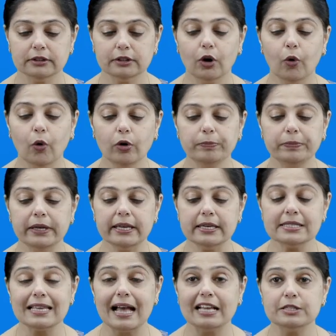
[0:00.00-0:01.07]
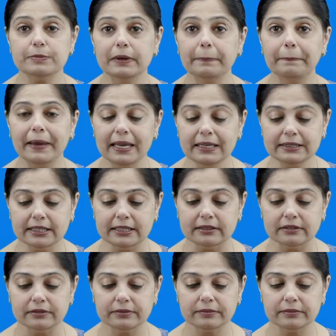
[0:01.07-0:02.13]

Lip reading: The whole place has been painted.